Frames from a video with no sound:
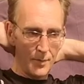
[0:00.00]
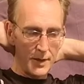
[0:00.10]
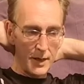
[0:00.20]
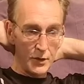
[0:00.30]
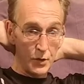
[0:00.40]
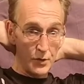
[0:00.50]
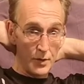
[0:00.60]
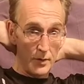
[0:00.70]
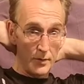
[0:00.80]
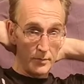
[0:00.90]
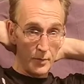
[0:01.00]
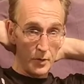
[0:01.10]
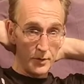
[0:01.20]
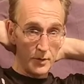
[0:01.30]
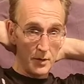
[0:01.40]
But yeah, shoes rather than
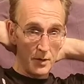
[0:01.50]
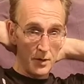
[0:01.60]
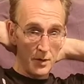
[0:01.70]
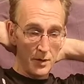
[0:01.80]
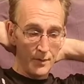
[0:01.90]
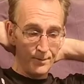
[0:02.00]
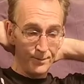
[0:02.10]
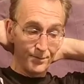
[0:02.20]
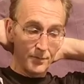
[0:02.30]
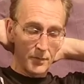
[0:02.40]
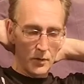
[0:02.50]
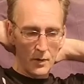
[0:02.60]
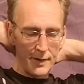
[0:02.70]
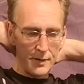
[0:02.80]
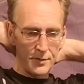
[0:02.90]
boots.
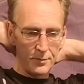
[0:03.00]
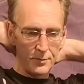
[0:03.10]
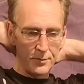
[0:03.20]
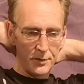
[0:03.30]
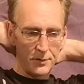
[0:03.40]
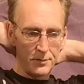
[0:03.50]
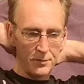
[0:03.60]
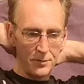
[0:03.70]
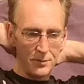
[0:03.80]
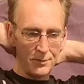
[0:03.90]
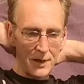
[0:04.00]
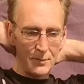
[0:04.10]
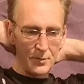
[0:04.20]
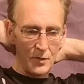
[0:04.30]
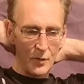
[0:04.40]
I guess
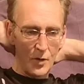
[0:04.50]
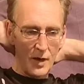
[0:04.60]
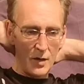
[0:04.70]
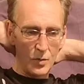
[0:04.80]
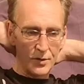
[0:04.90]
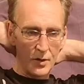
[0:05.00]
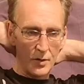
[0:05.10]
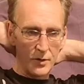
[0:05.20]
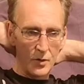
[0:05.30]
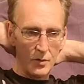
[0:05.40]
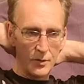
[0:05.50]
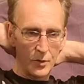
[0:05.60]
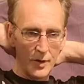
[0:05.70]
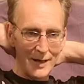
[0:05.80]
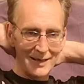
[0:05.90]
times move on. I always thought, you know,
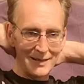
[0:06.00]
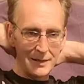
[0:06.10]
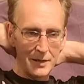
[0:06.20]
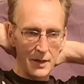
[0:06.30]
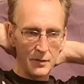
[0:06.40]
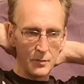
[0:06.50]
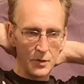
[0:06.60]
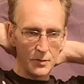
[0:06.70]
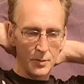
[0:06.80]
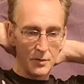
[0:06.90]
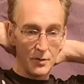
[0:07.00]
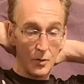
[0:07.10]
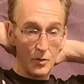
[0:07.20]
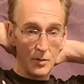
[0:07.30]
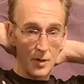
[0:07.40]
you go on hiking, you need hiking boots, but
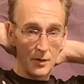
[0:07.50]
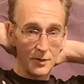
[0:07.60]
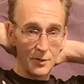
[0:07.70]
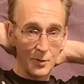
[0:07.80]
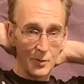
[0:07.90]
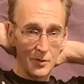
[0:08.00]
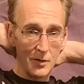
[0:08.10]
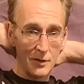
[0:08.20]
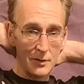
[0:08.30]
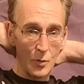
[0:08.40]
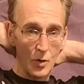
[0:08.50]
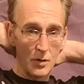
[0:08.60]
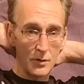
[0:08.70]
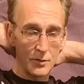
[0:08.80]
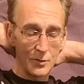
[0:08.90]
no, apparently you don't
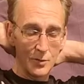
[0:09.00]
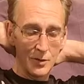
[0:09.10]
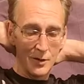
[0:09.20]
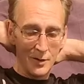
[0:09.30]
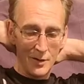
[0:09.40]
anymore. So